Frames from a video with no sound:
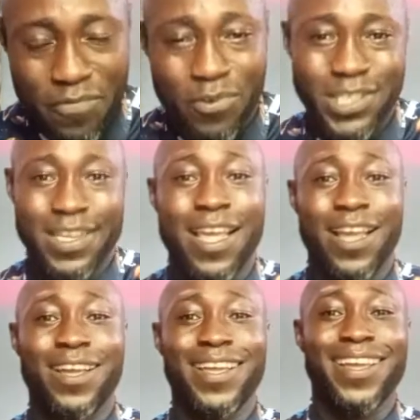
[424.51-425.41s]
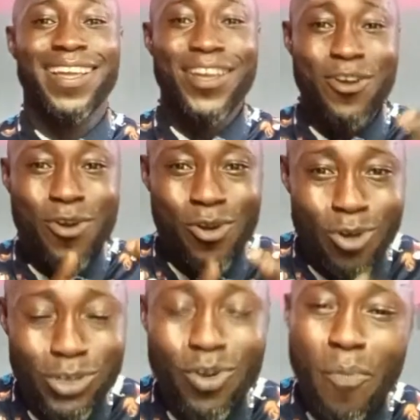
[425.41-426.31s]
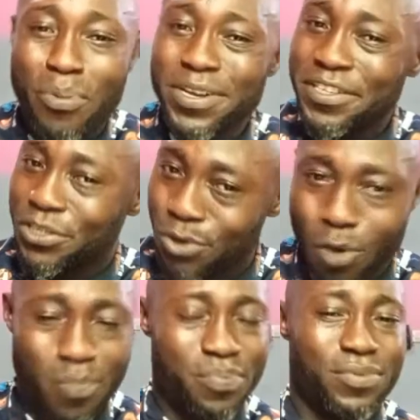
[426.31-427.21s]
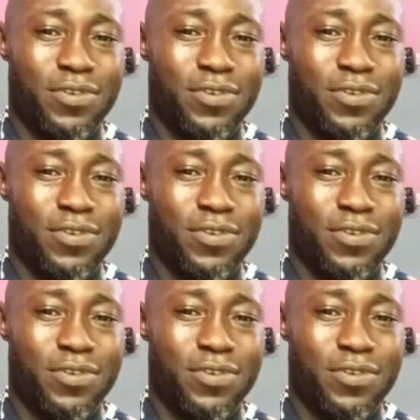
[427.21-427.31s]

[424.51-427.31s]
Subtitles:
for sale, road opening soap,